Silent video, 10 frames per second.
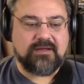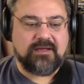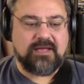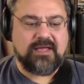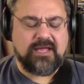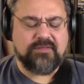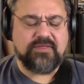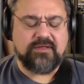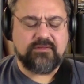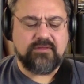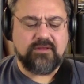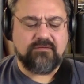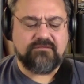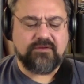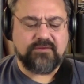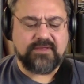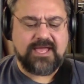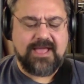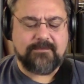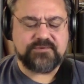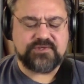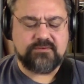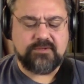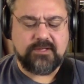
I think it'll fill in the gaps.